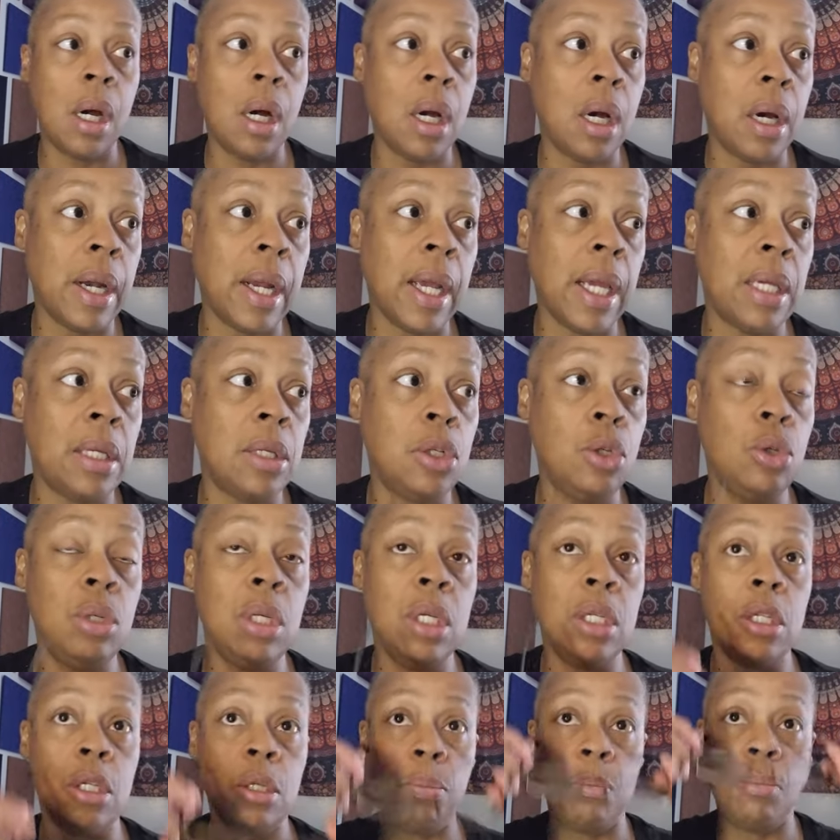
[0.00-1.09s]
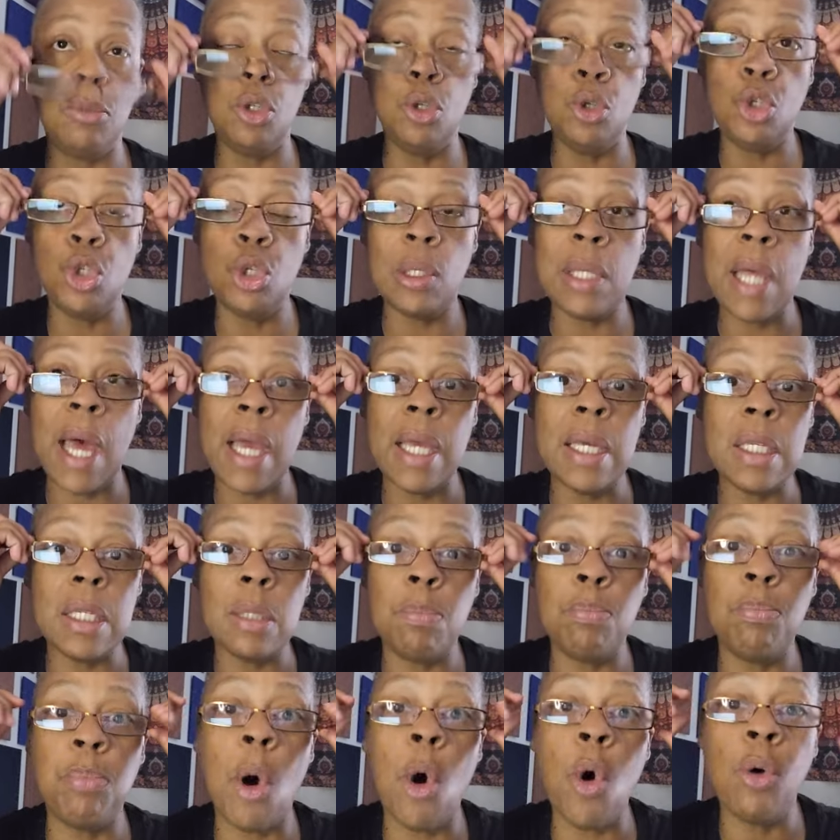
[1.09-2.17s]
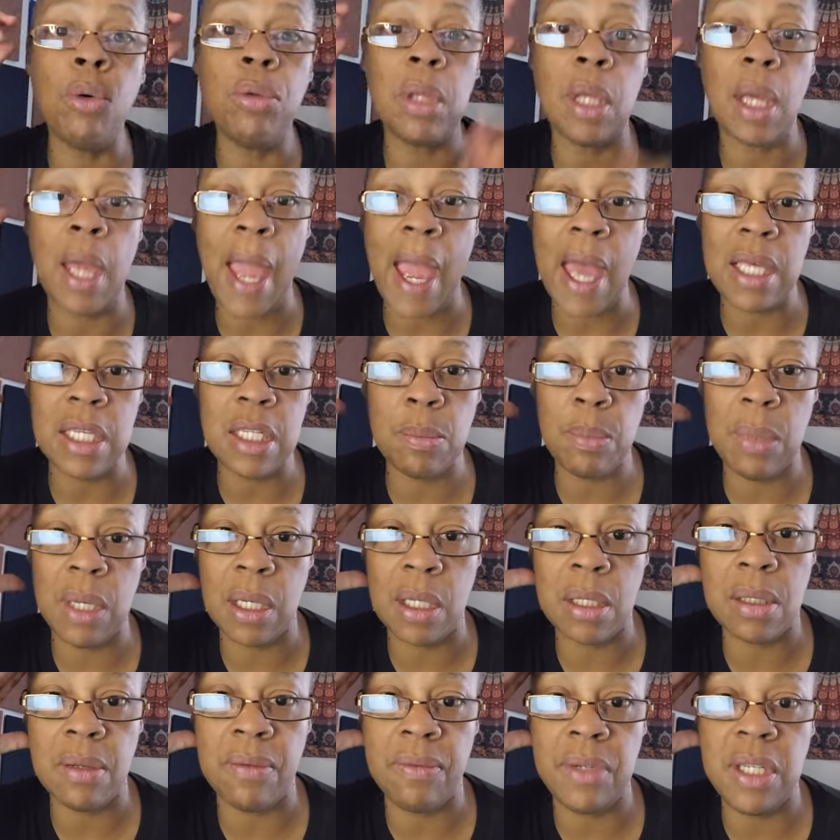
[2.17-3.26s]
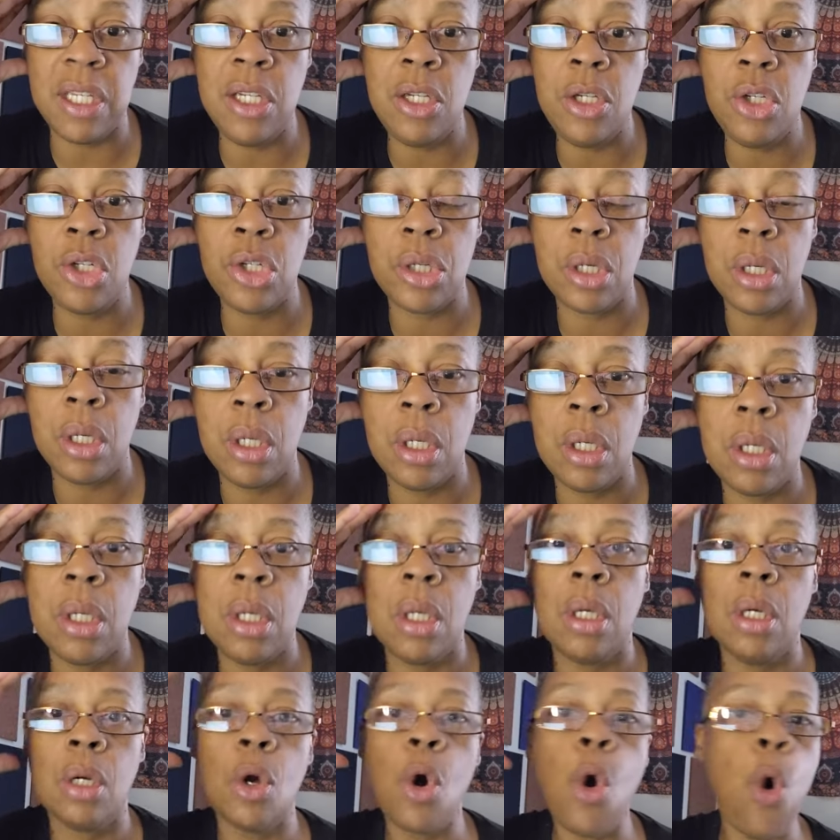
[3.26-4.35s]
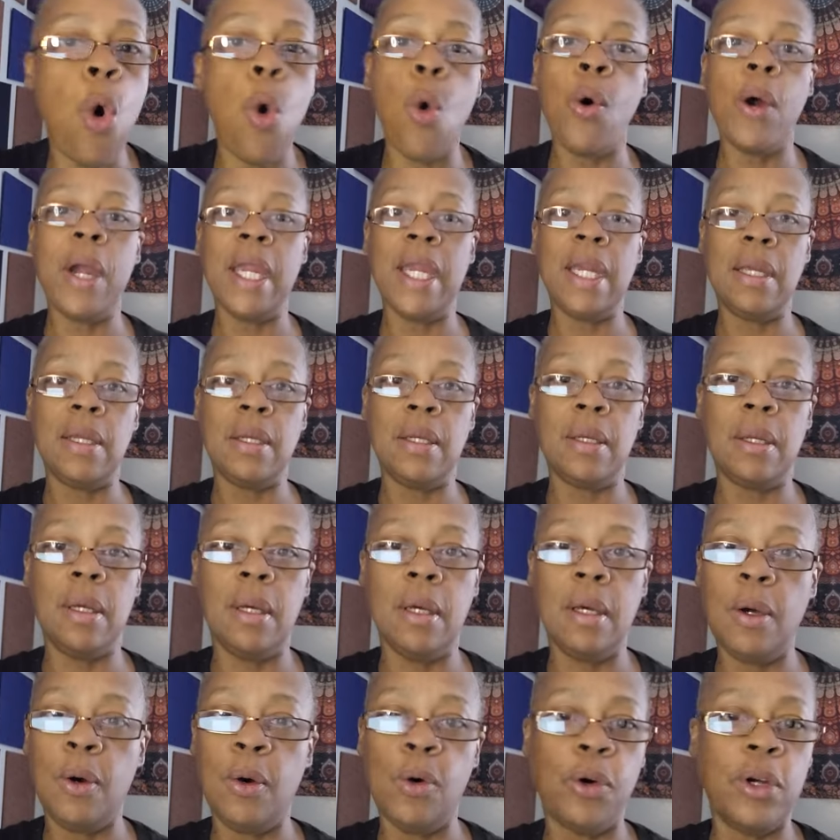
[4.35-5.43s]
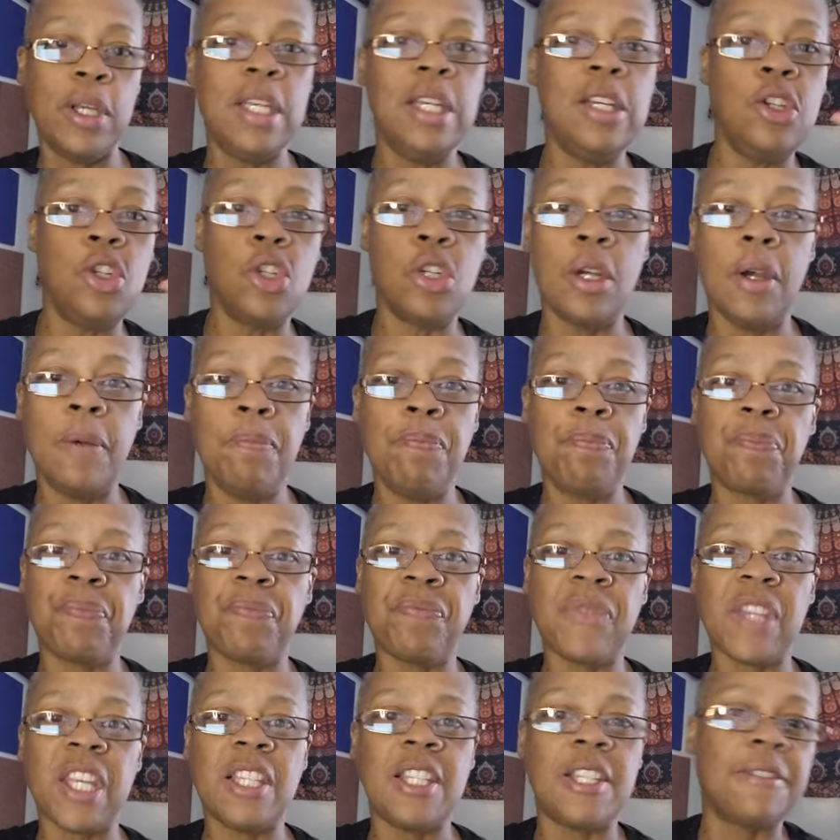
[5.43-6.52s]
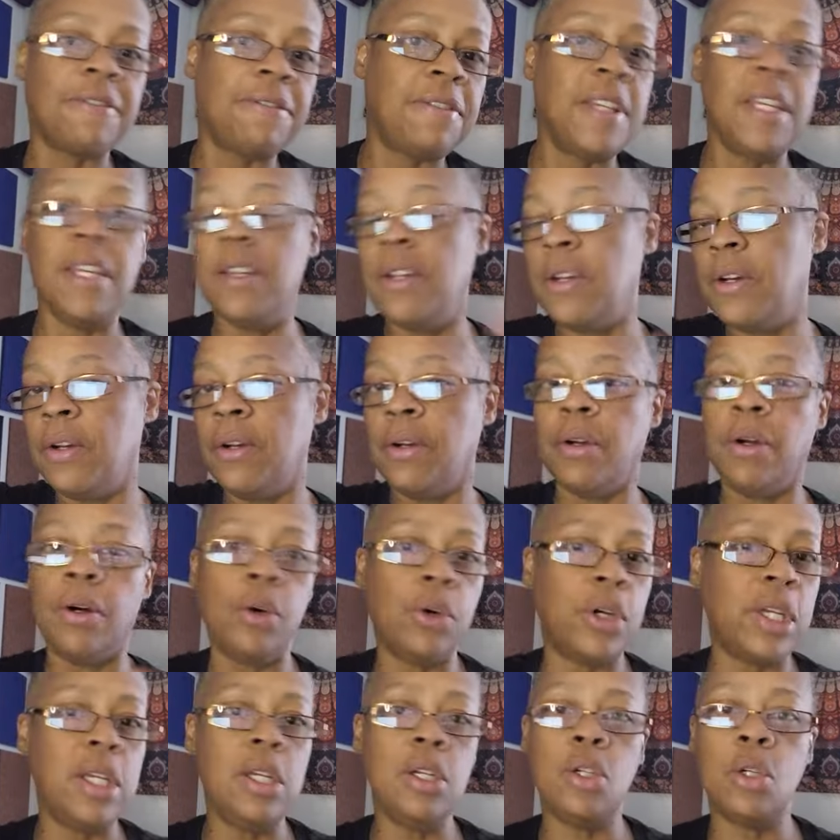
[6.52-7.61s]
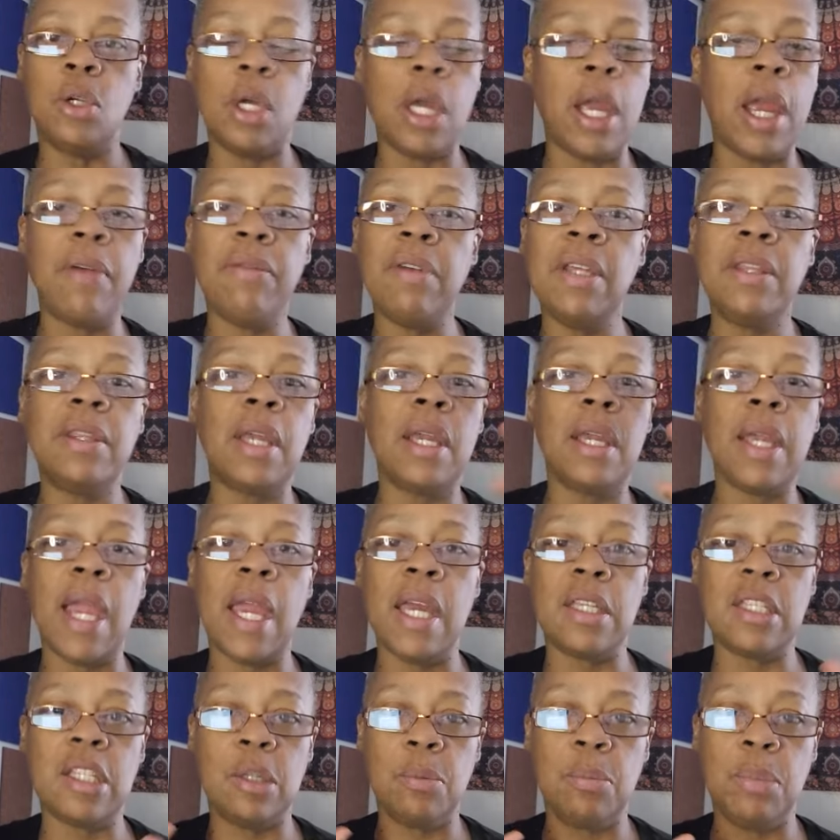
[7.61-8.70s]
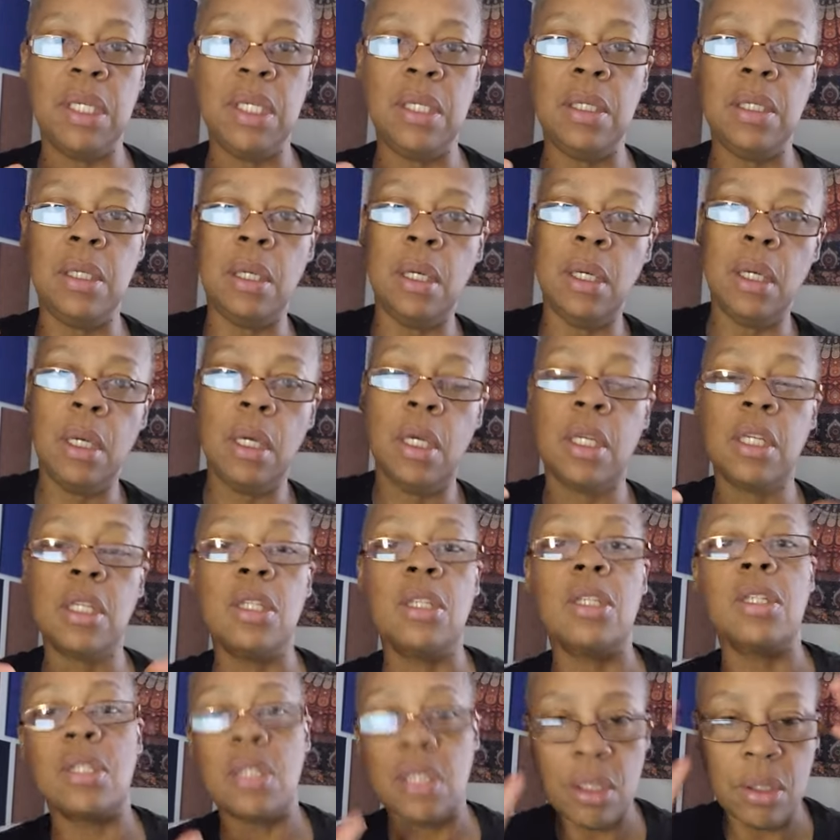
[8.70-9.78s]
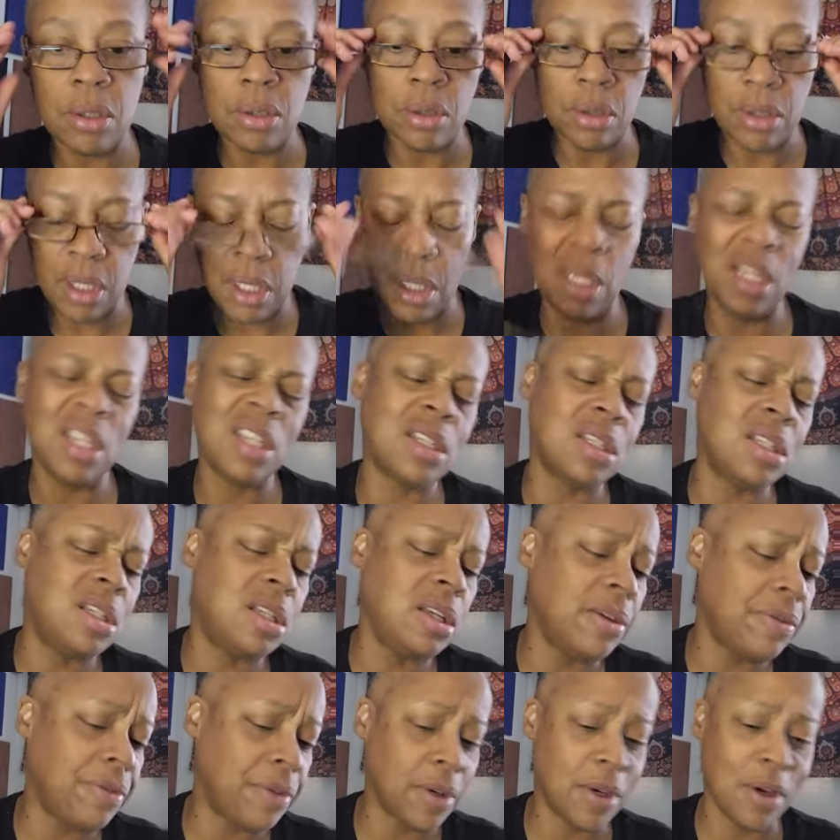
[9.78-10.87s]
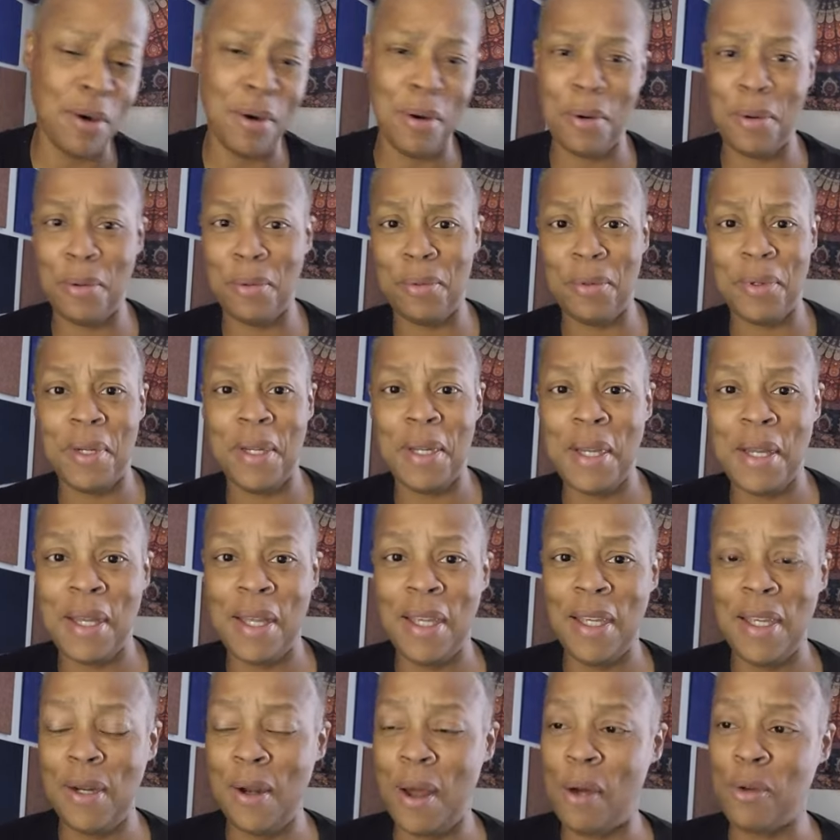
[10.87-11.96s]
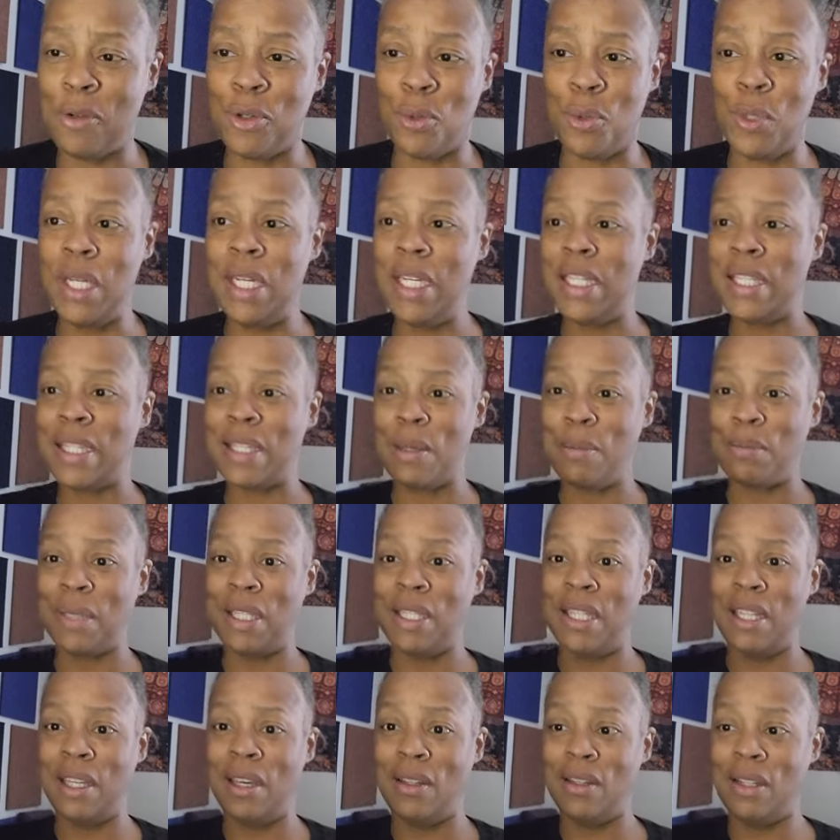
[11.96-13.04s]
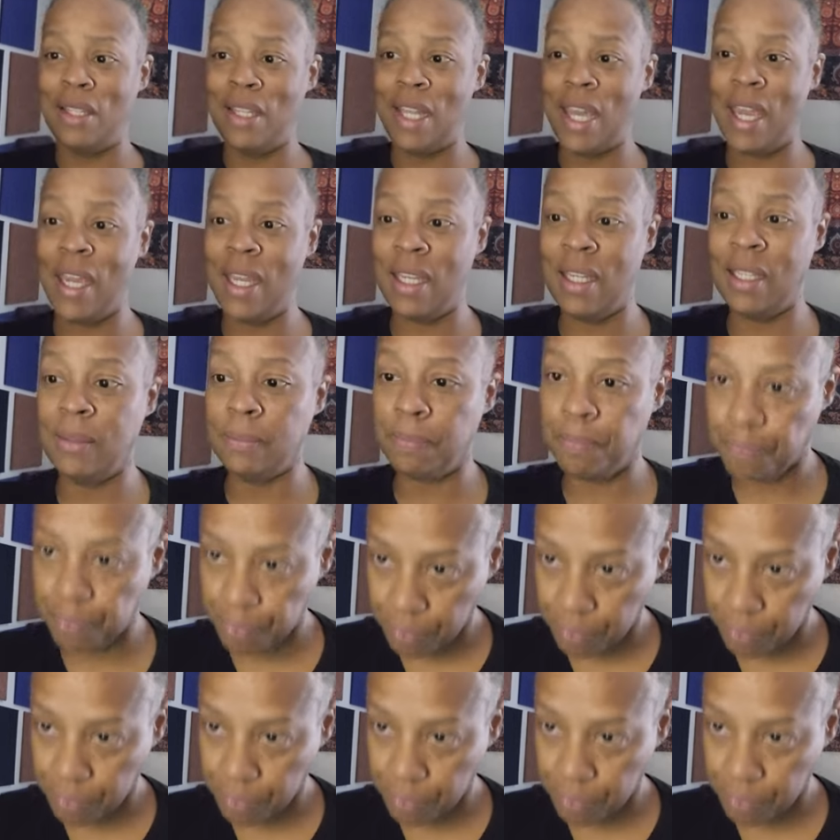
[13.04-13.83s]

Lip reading: All right. You need to neutralize both aspects of each coin or each sphere or everything has to be considered. And it's difficult. You know, I was reading something the other day